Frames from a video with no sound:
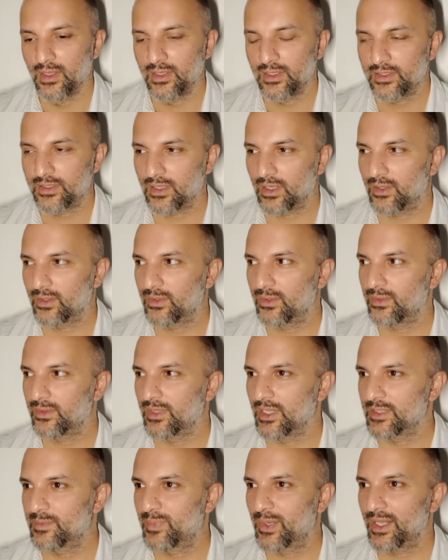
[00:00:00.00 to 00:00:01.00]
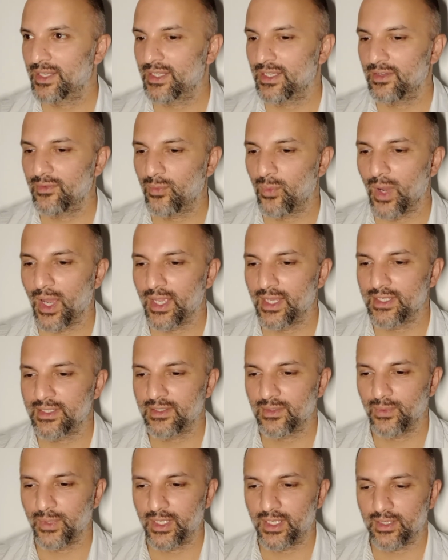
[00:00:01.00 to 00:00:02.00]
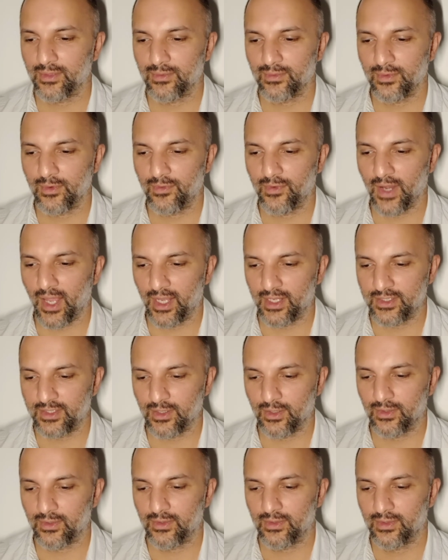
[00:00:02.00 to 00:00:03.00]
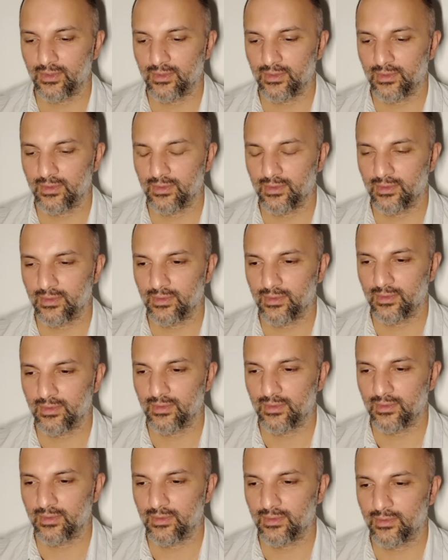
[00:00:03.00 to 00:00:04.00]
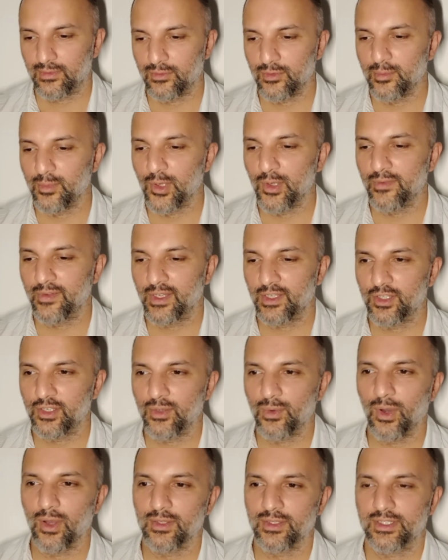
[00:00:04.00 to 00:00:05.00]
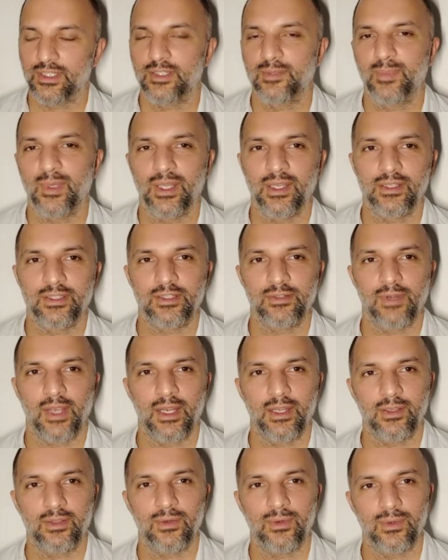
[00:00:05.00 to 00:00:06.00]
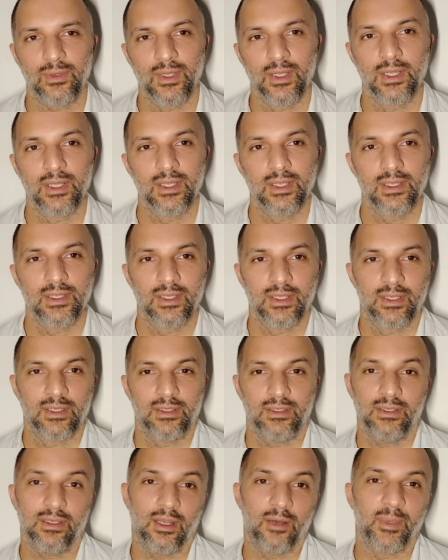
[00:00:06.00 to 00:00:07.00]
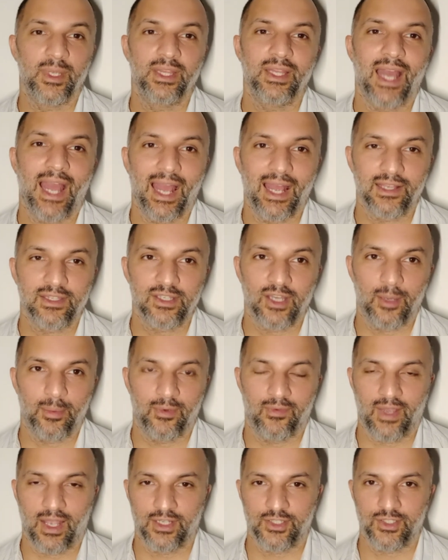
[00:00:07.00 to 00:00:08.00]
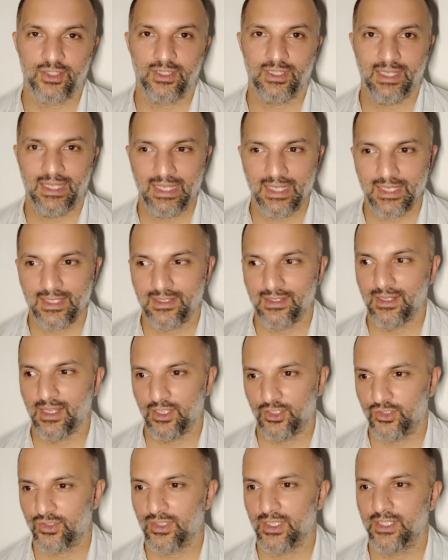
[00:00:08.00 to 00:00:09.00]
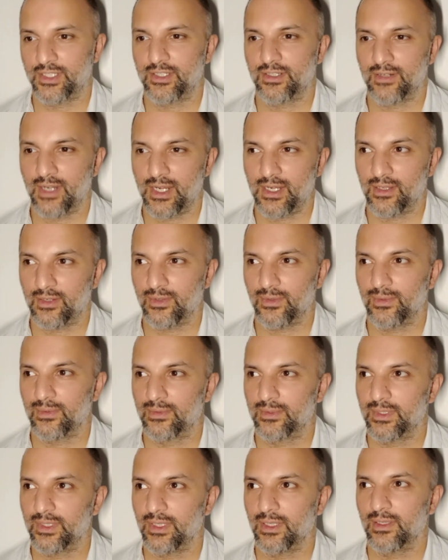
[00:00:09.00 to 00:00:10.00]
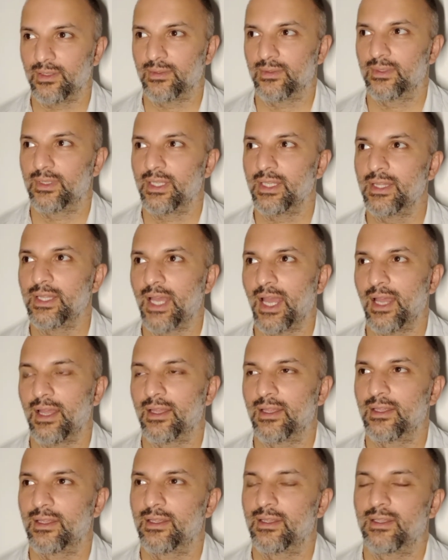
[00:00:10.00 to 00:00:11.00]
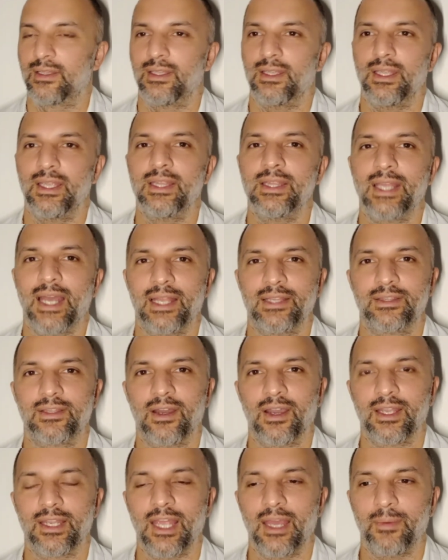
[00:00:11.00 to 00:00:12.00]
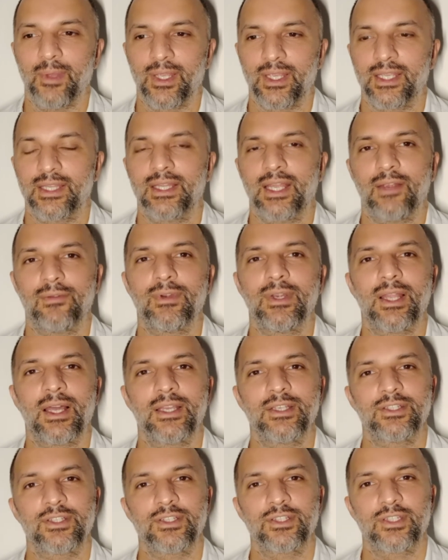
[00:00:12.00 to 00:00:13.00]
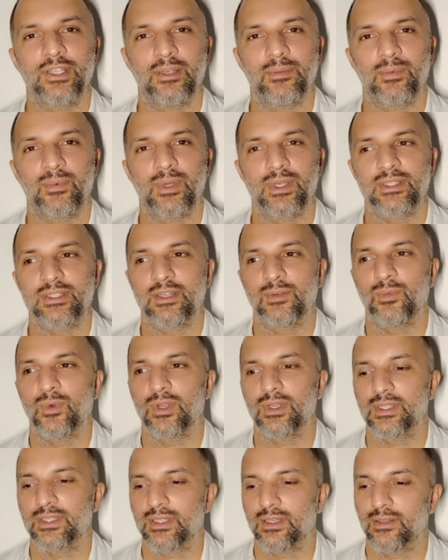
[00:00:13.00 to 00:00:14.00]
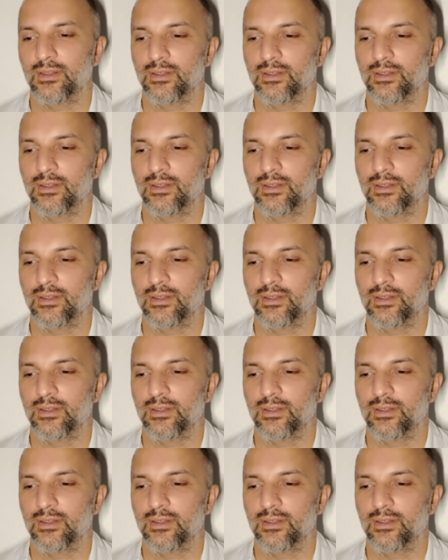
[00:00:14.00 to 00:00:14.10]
So there's plenty of ways that we can reflect on removing nuance as being tyrannical. You know, I mean, that type of action is literally tyrannical, you know, in that dynamic, in that relationship where someone's